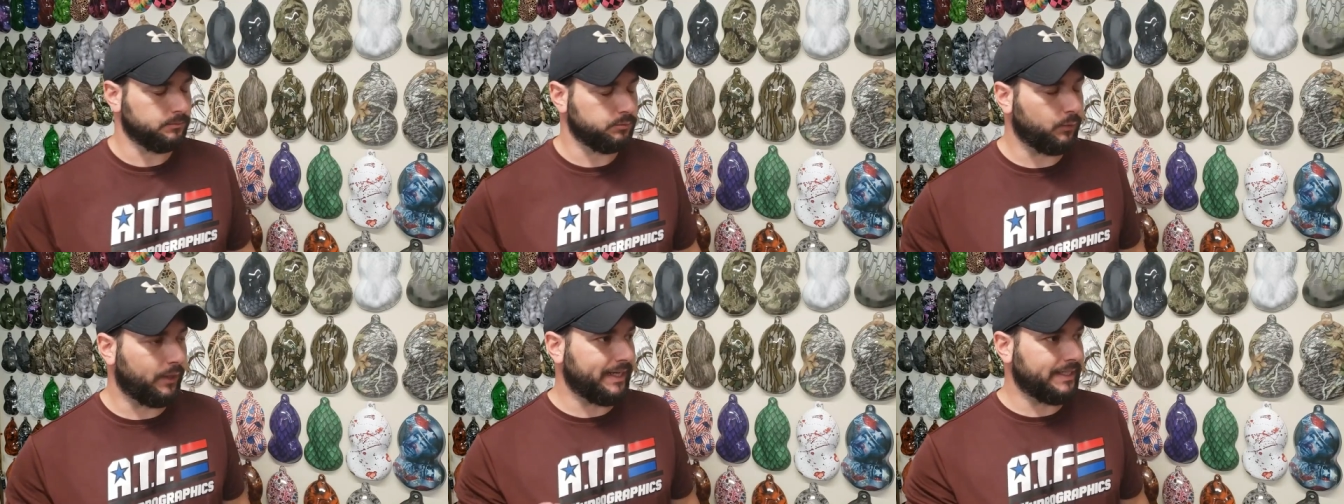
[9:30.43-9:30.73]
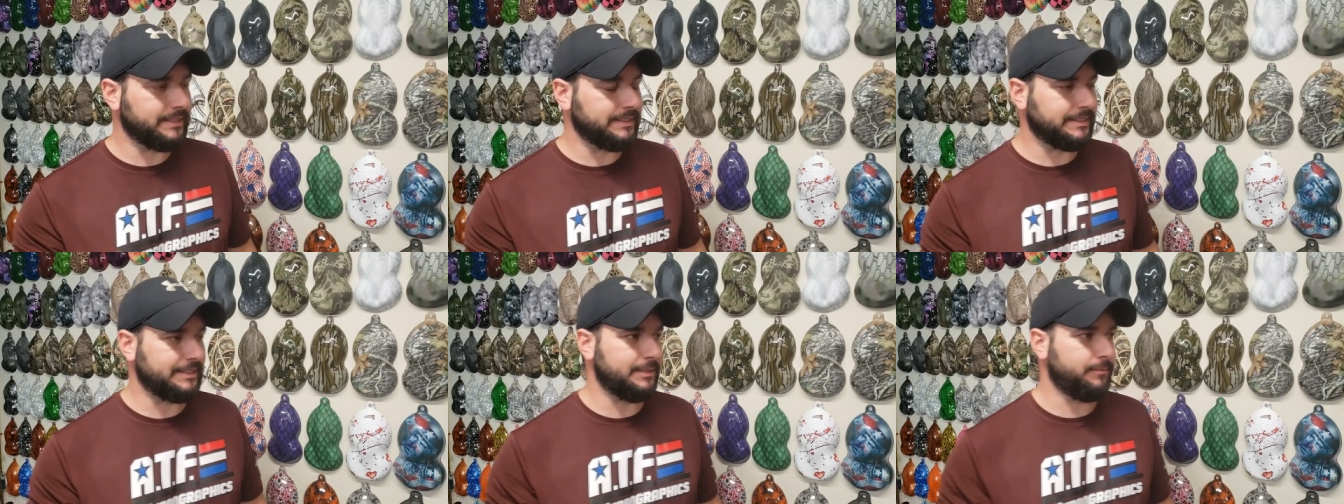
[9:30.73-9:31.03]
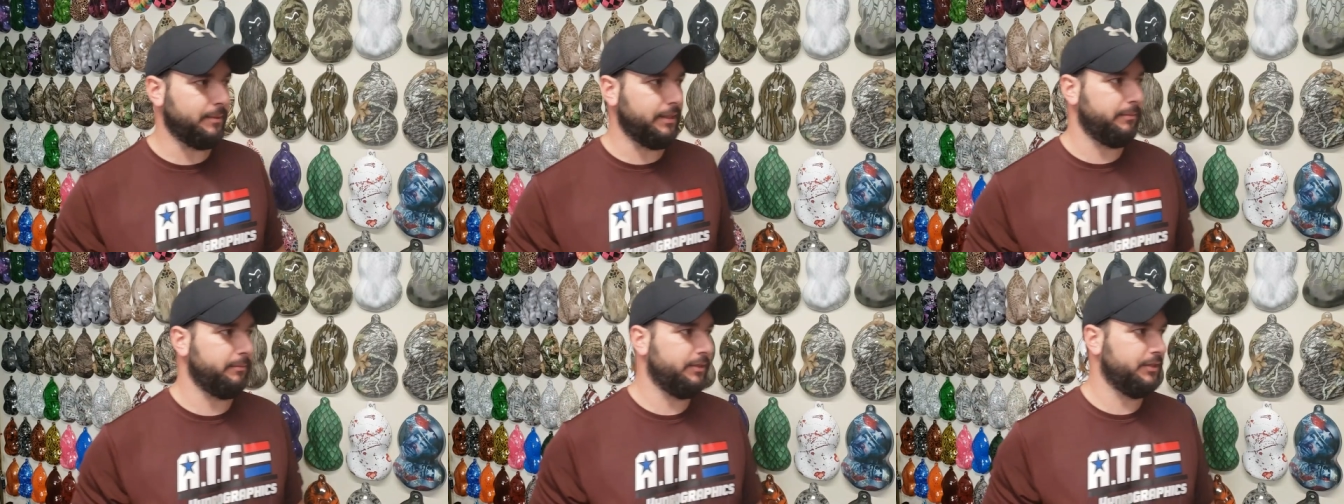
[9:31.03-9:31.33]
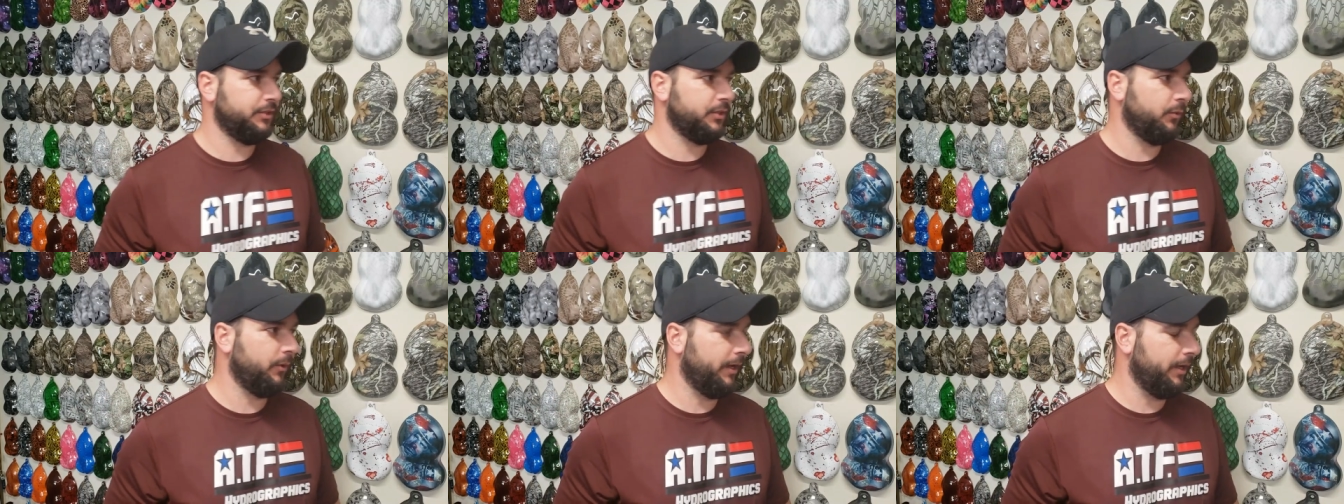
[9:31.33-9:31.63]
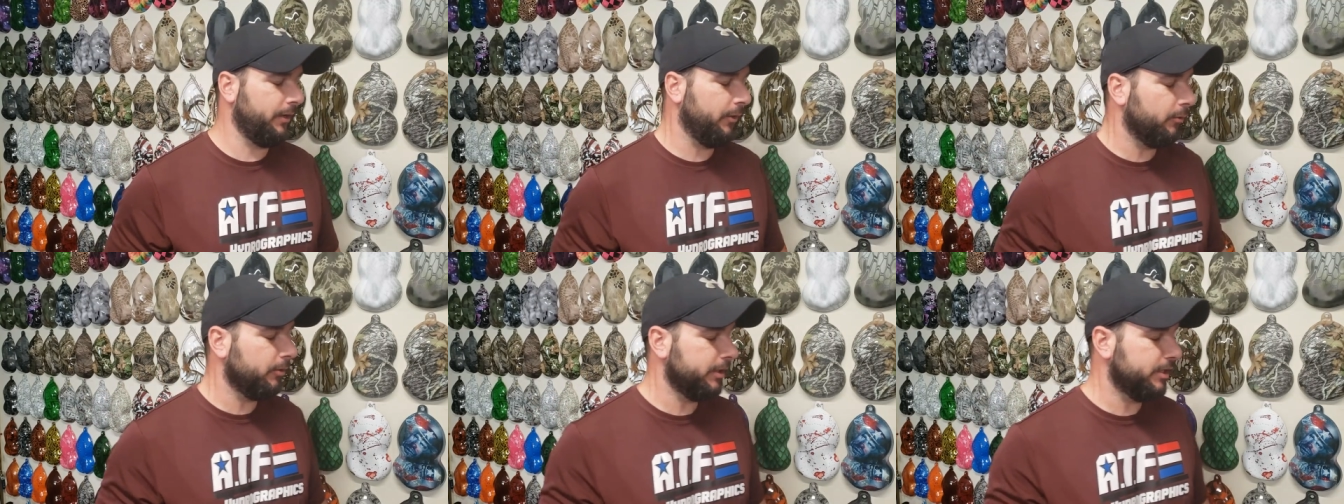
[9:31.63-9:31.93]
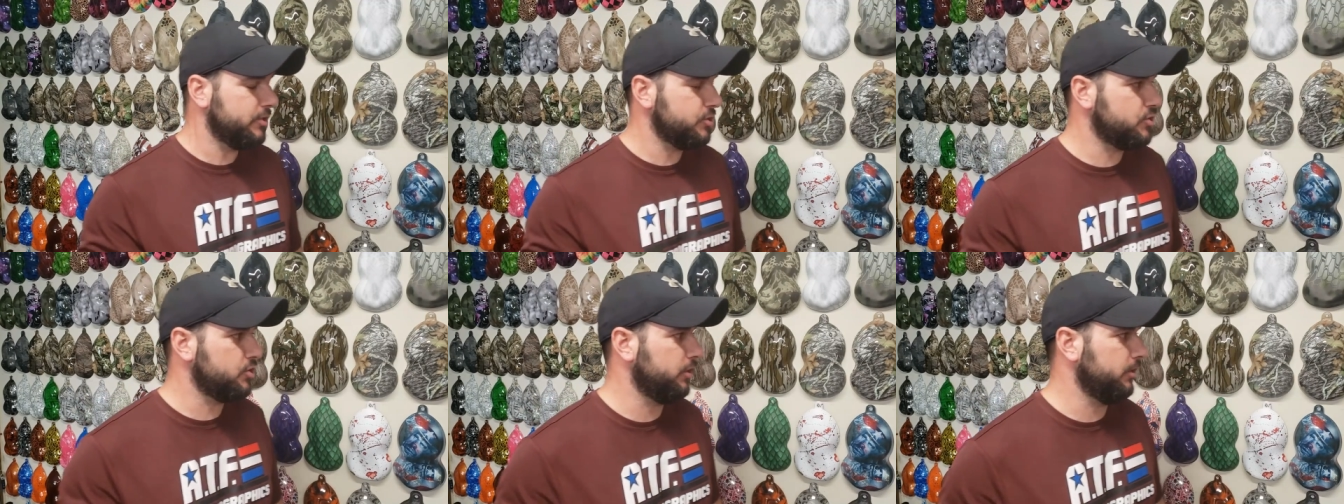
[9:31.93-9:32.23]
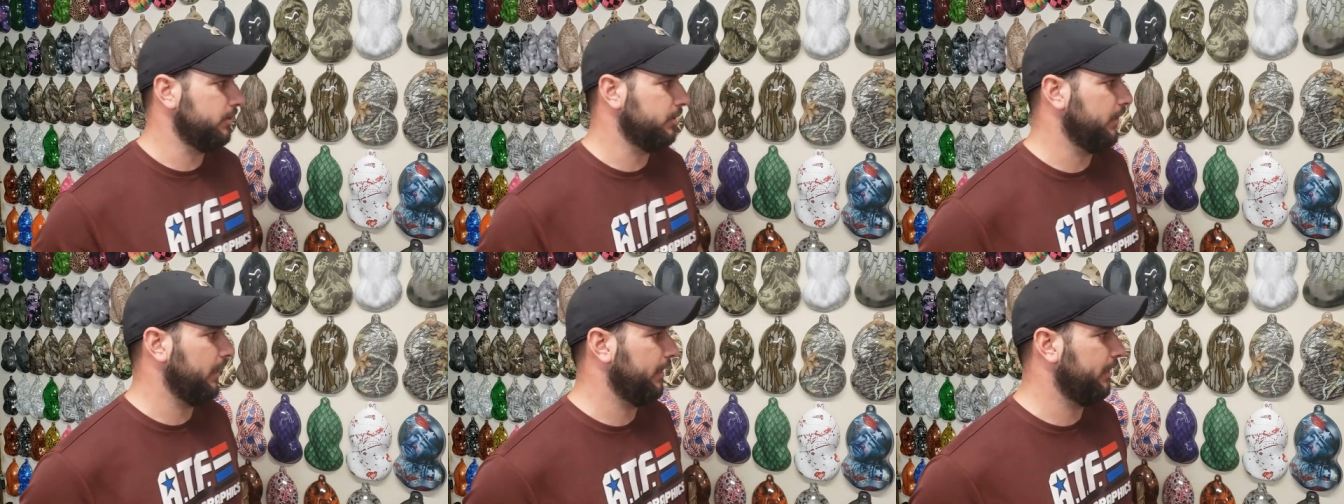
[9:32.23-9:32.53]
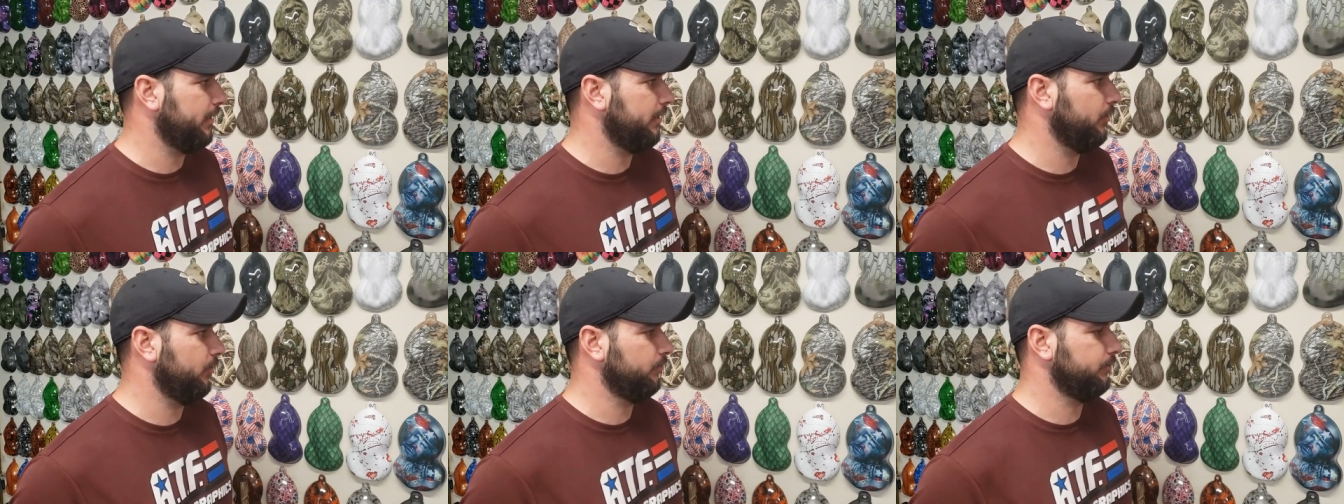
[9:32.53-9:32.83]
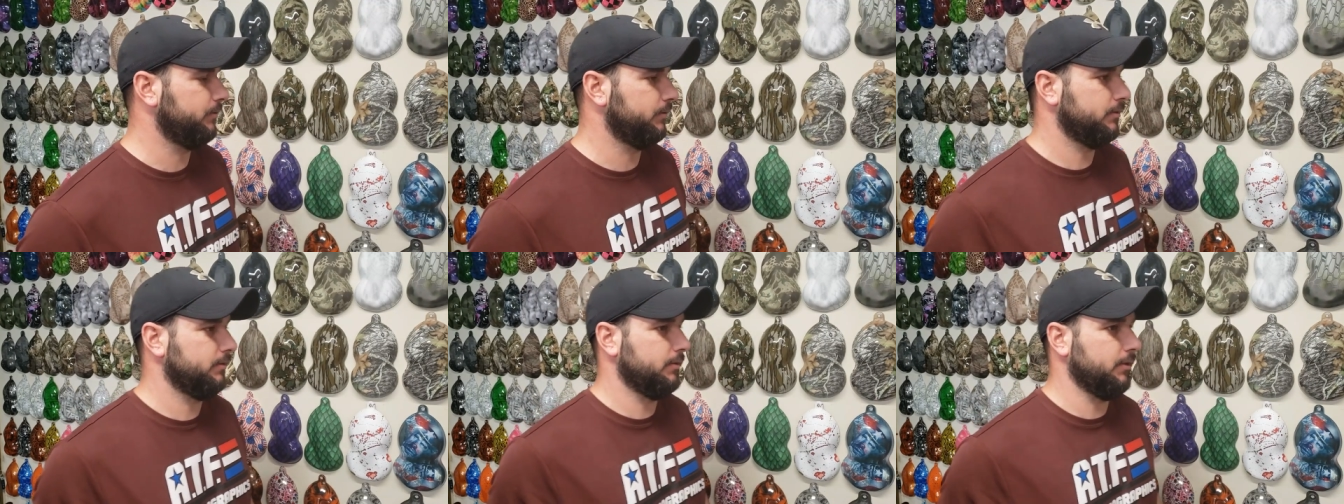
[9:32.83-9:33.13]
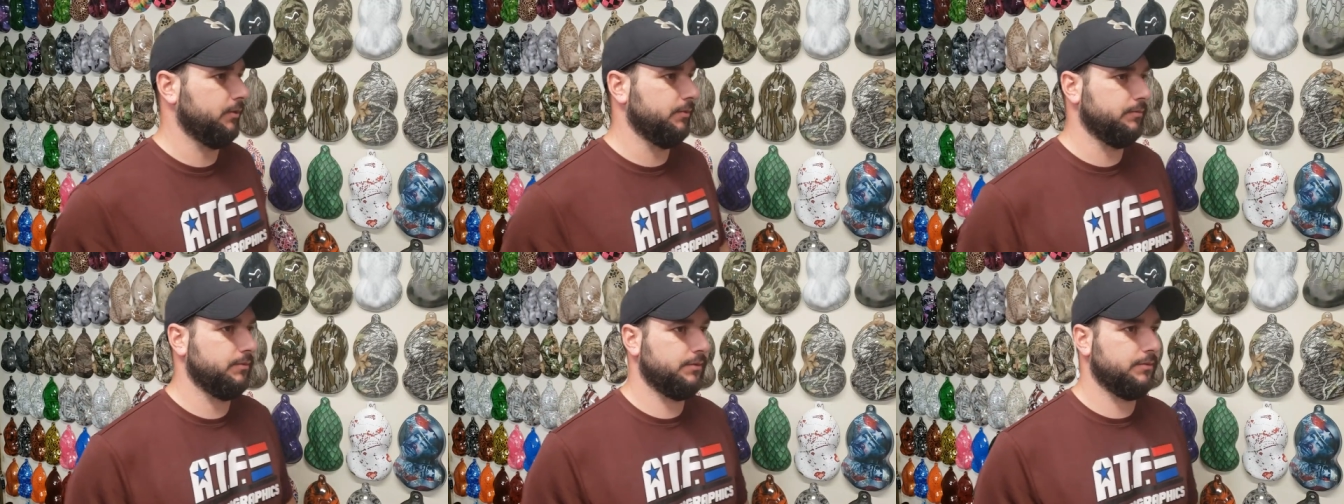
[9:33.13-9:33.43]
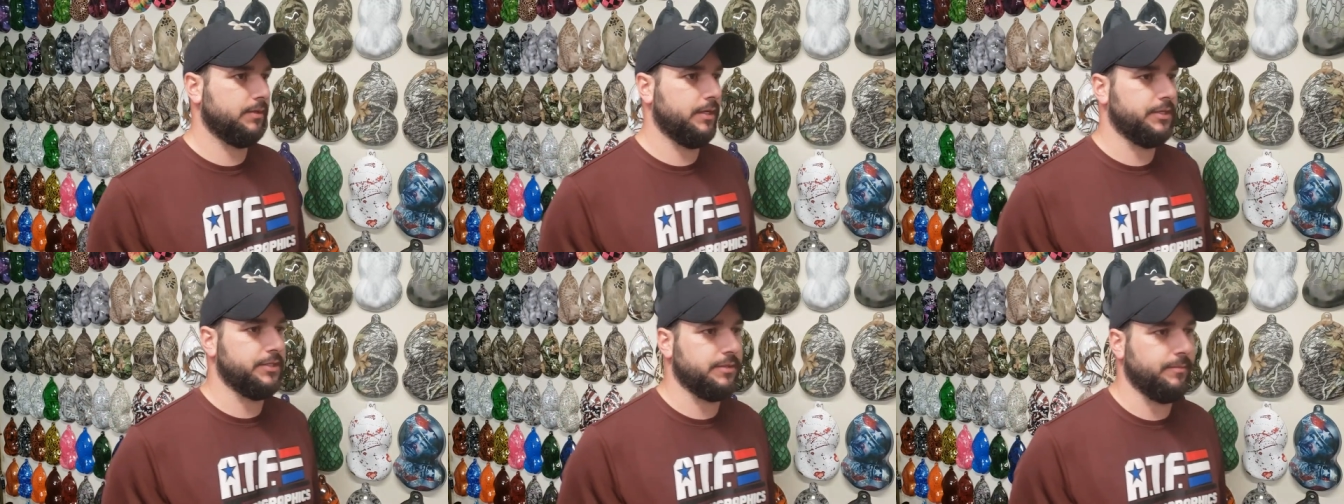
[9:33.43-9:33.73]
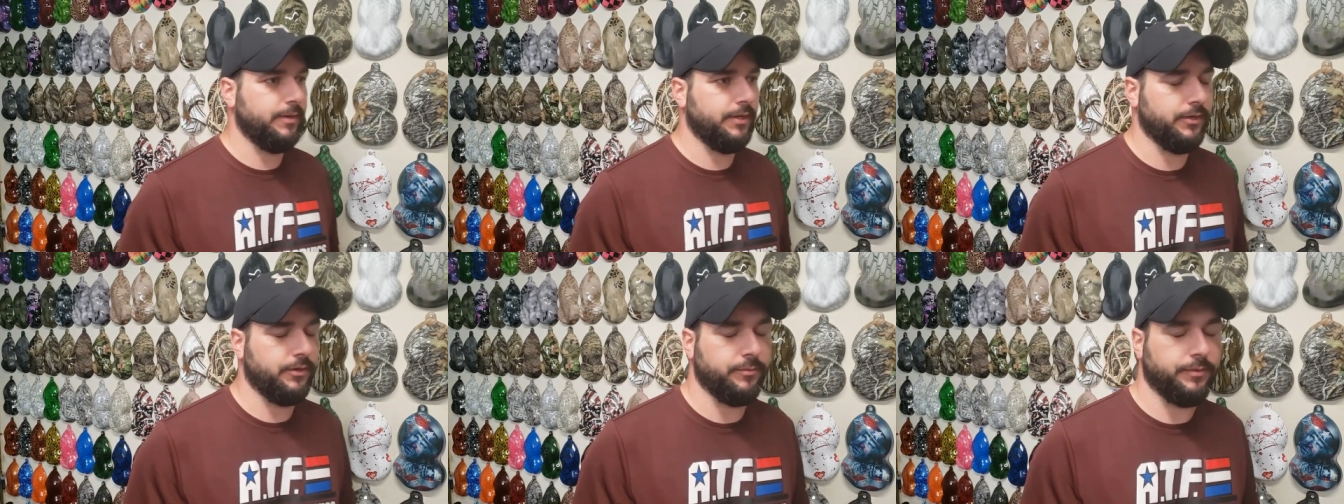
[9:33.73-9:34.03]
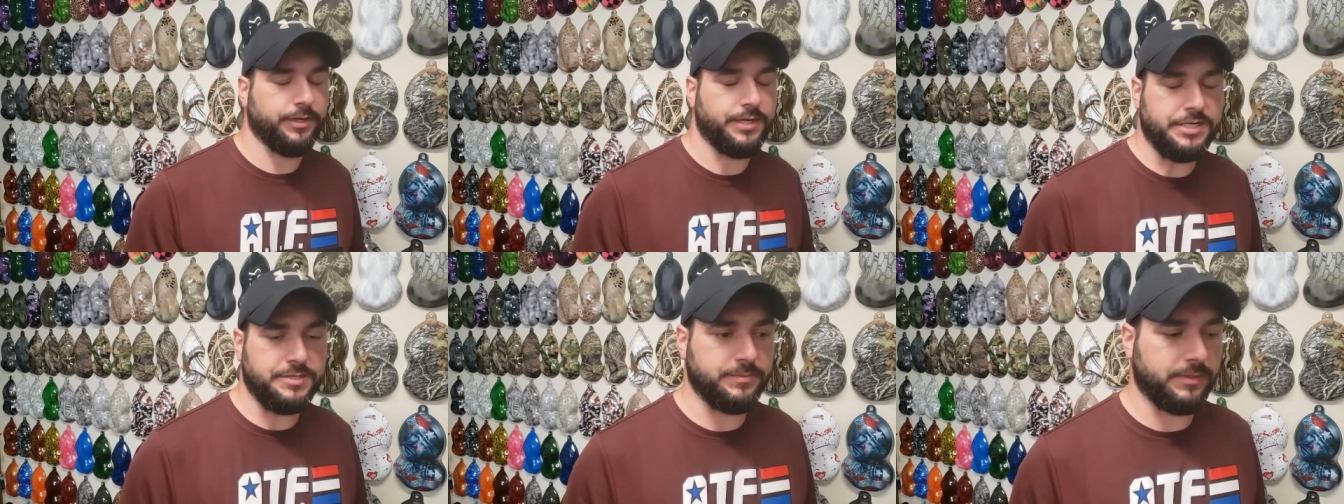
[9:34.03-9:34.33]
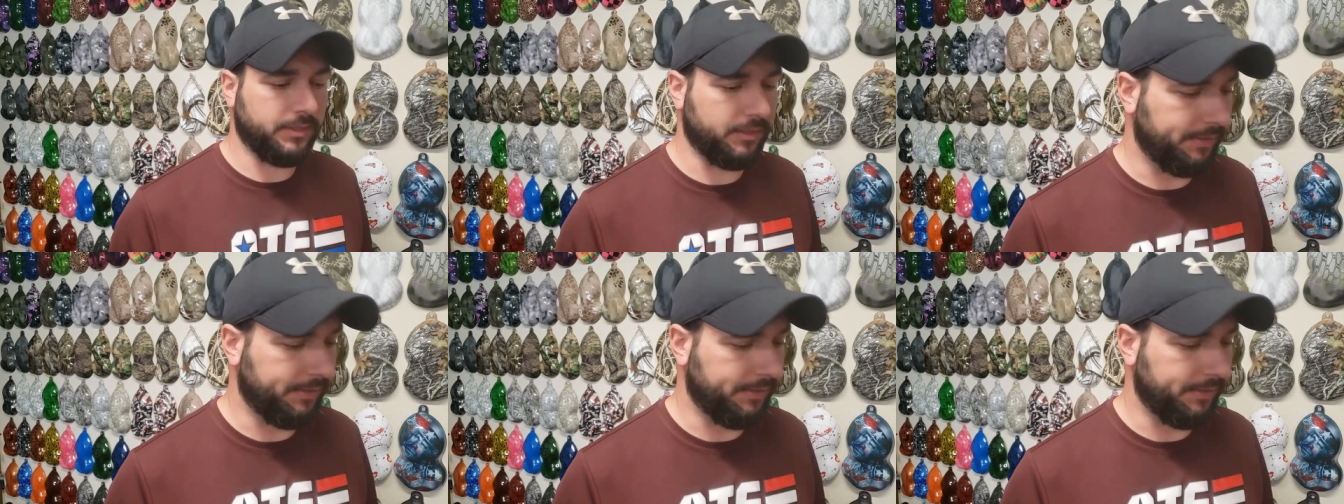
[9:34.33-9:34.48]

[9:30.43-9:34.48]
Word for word: Why does that make me so angry? It shouldn't. I need to go take some anger management